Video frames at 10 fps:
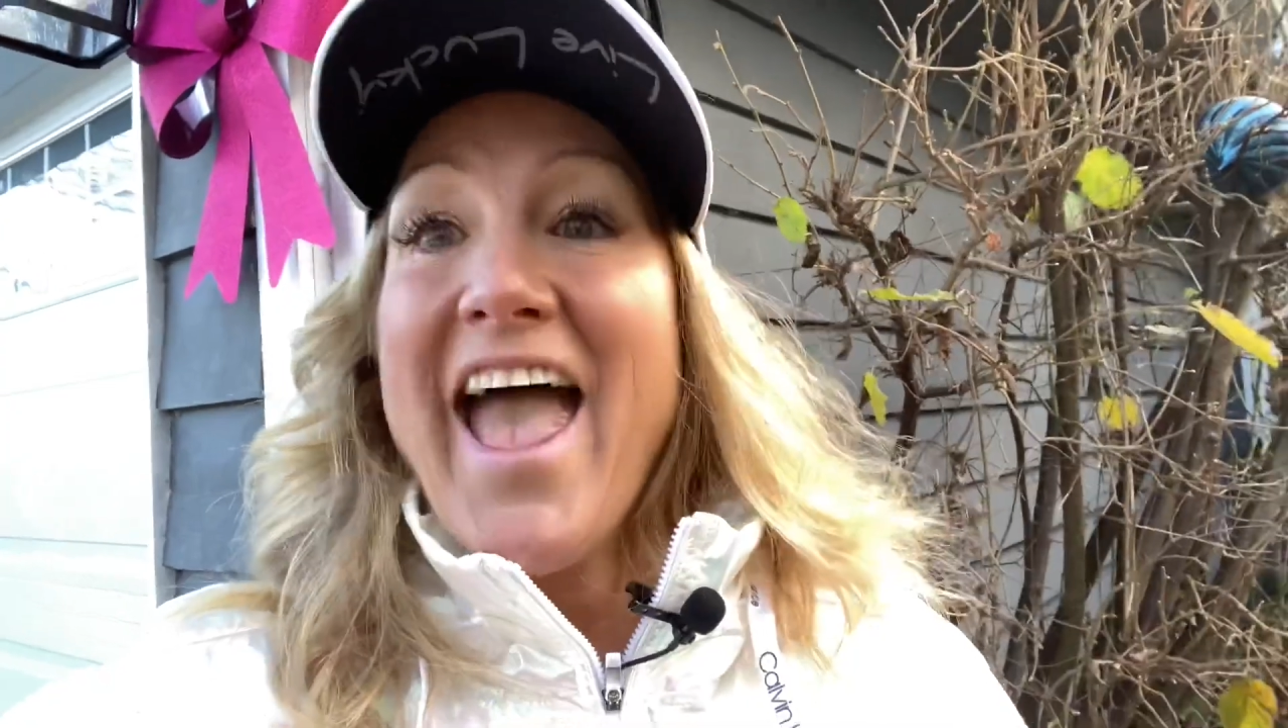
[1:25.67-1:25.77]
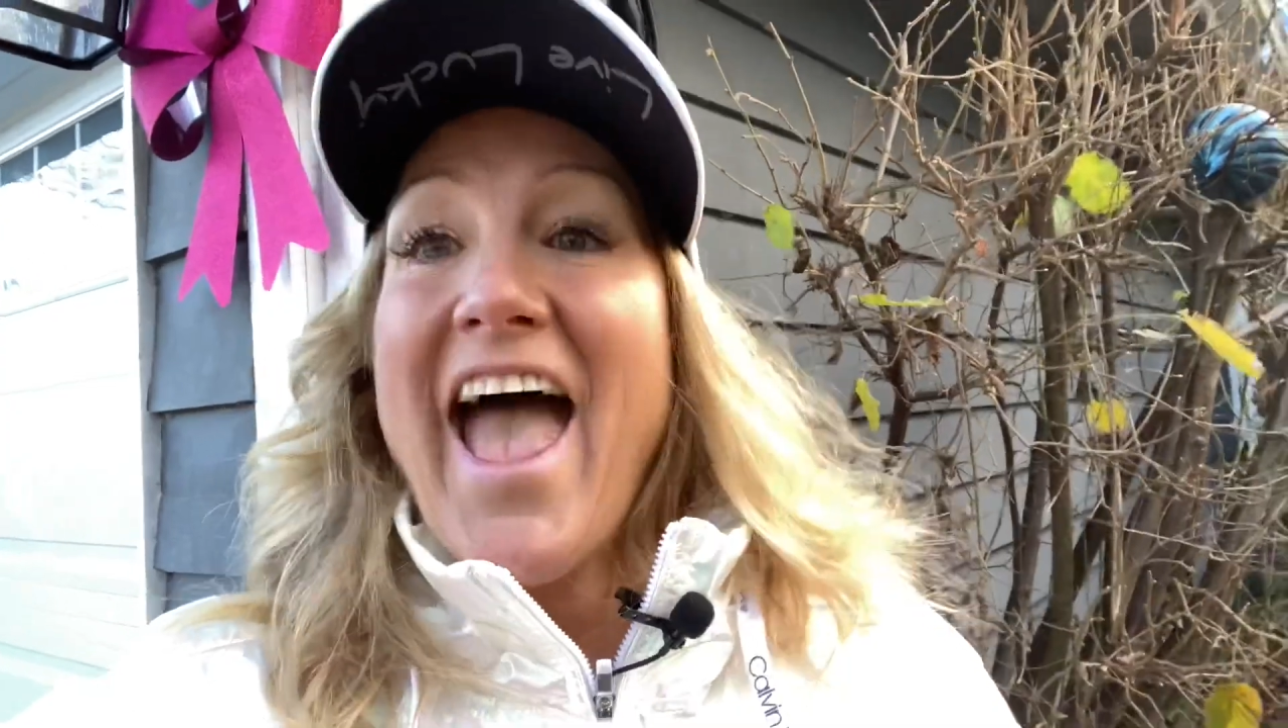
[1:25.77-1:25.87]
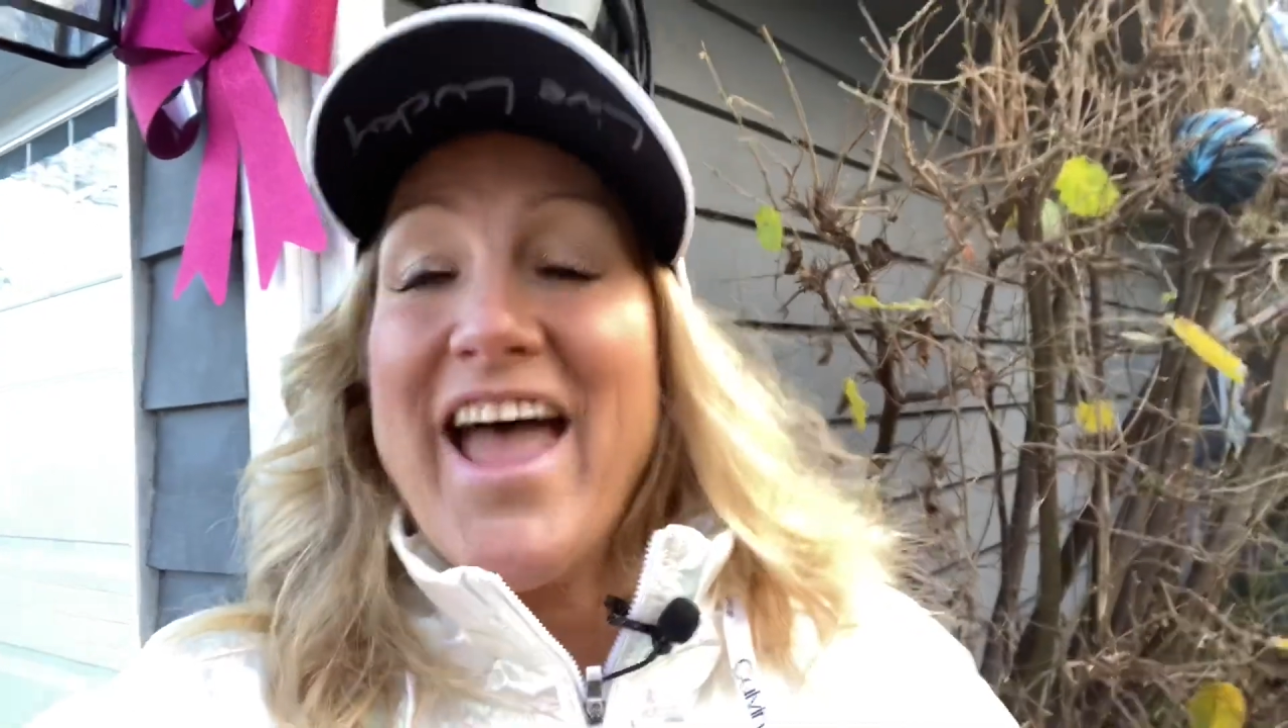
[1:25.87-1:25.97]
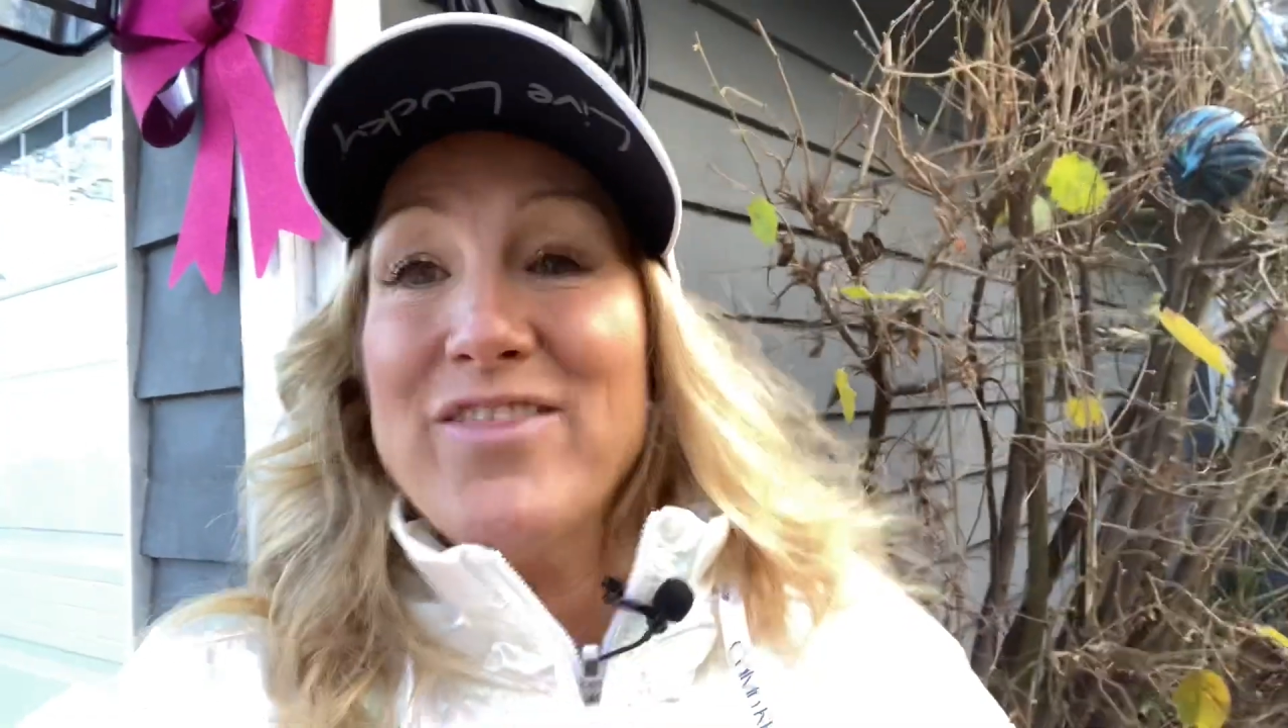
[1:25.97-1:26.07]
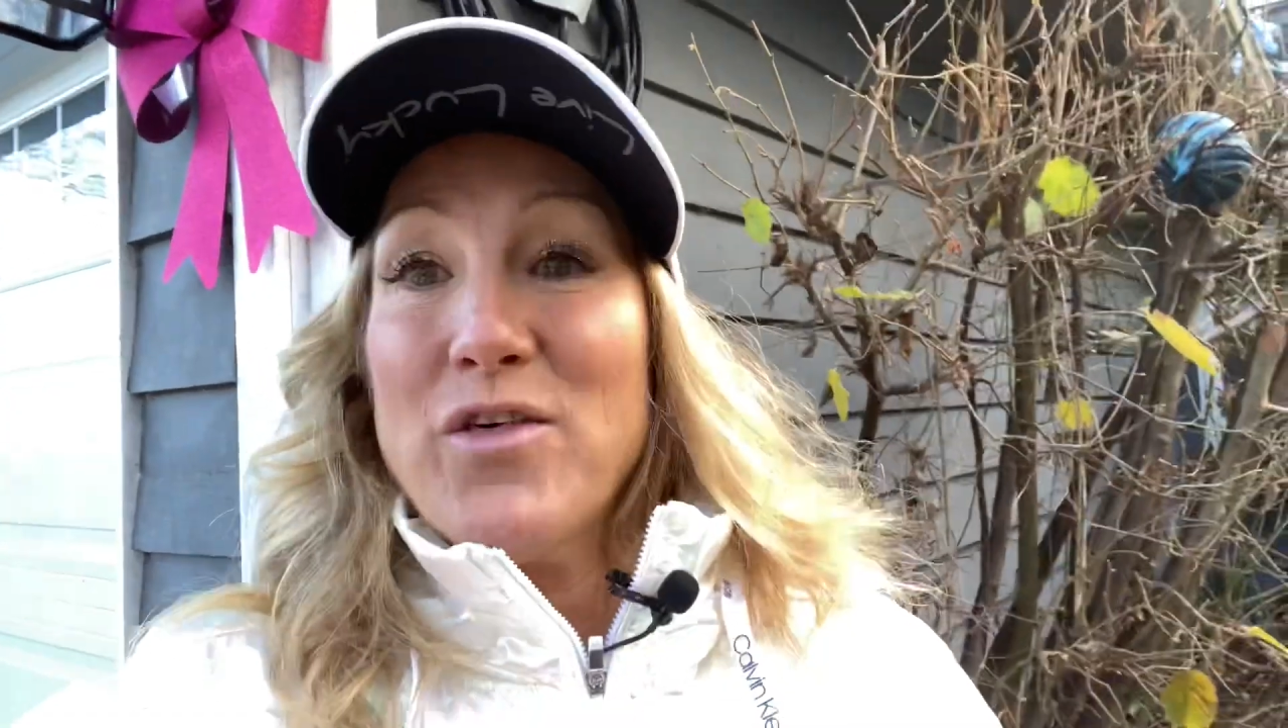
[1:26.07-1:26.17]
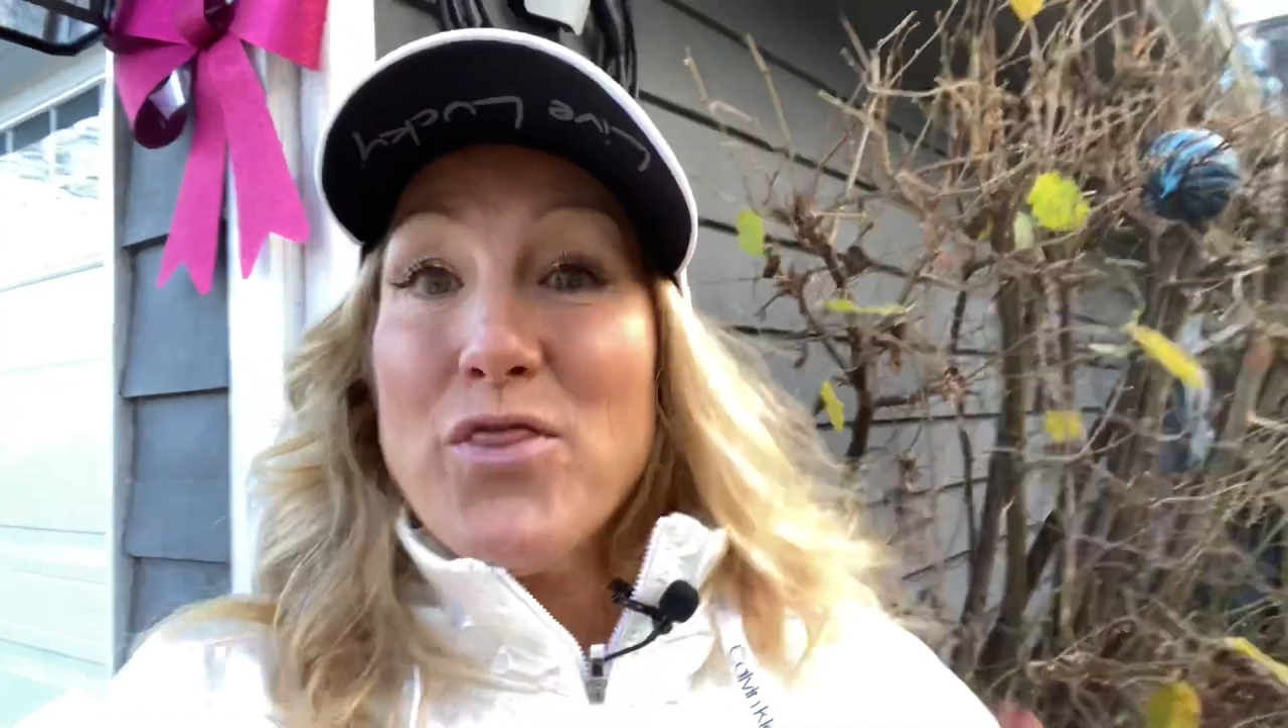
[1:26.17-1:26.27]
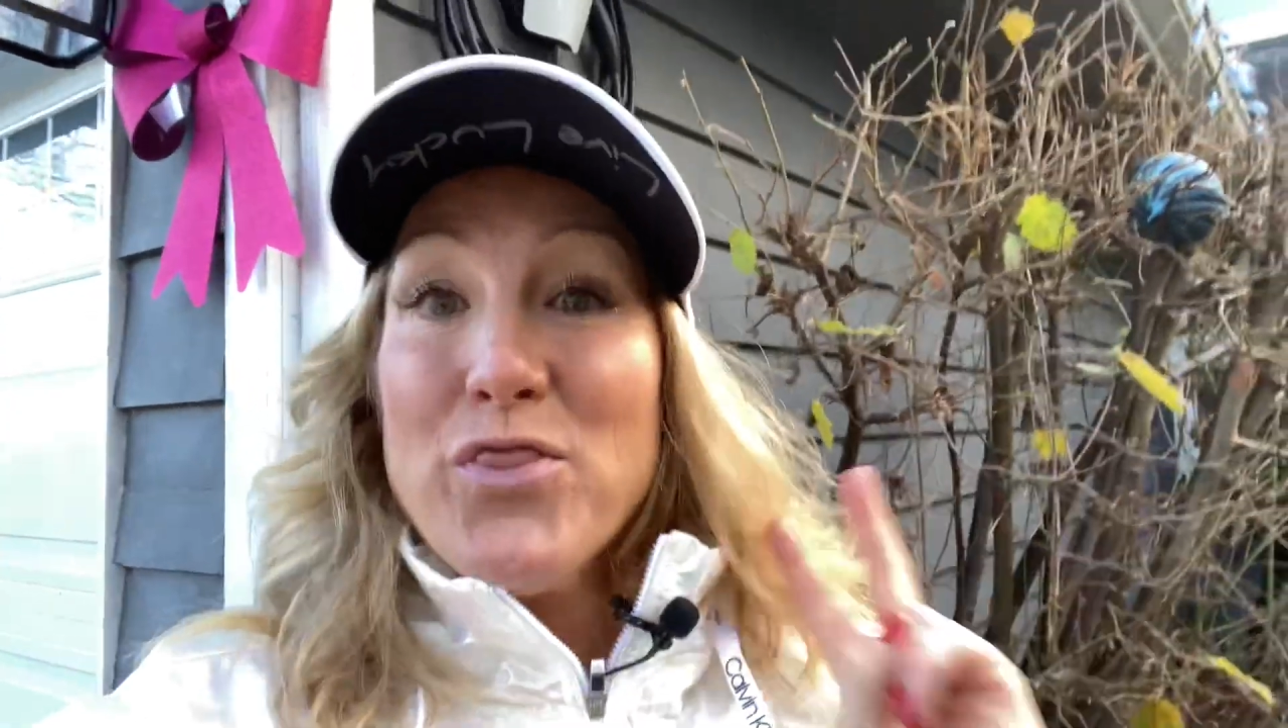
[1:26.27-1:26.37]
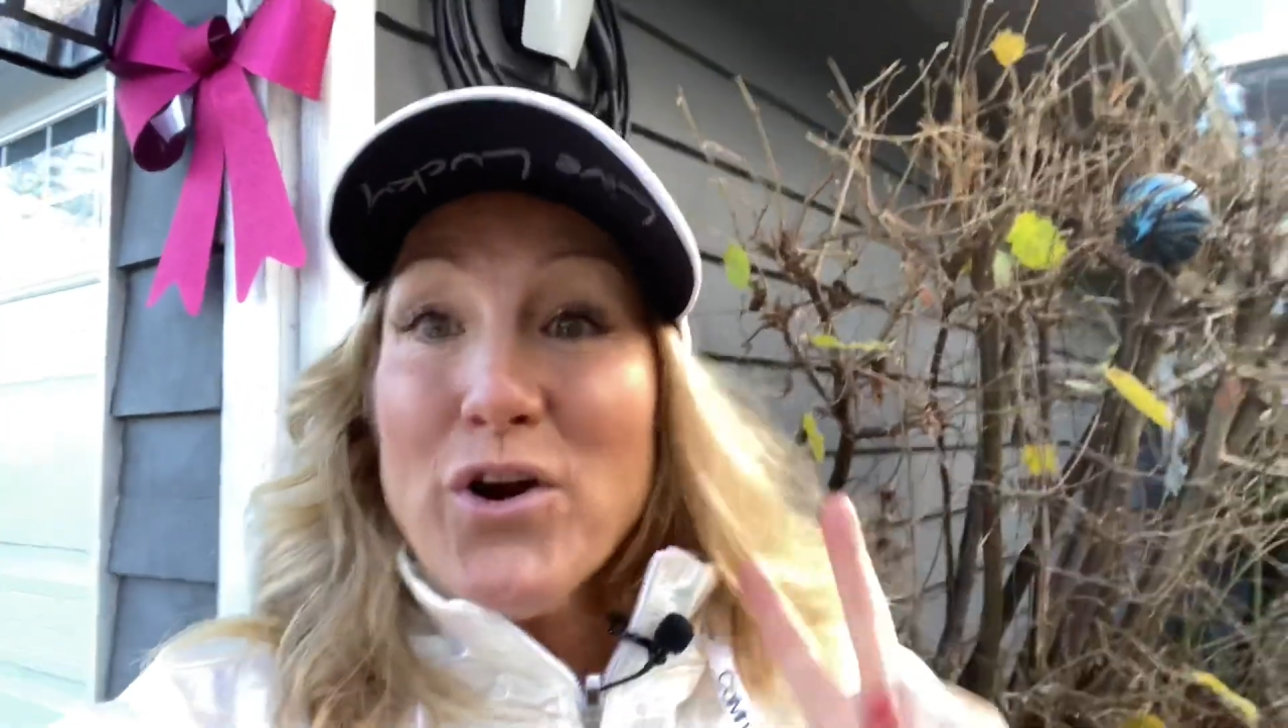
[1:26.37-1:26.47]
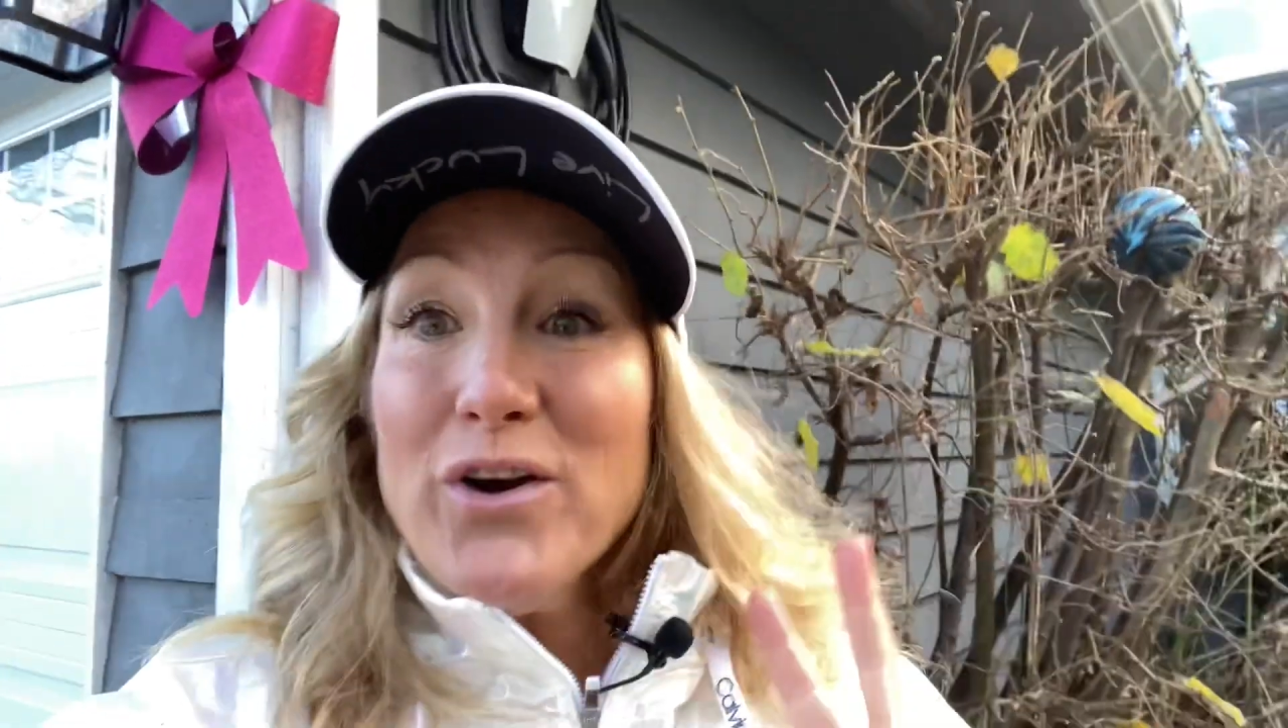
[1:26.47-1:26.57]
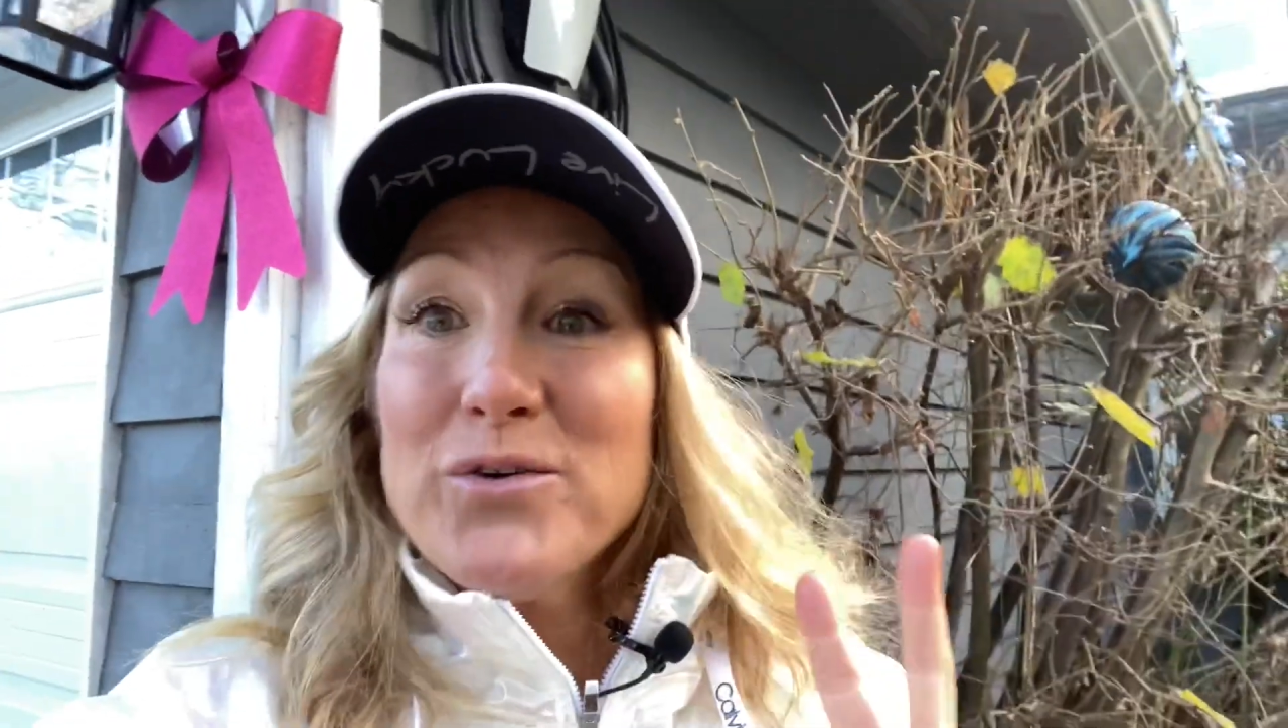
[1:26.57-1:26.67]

And the third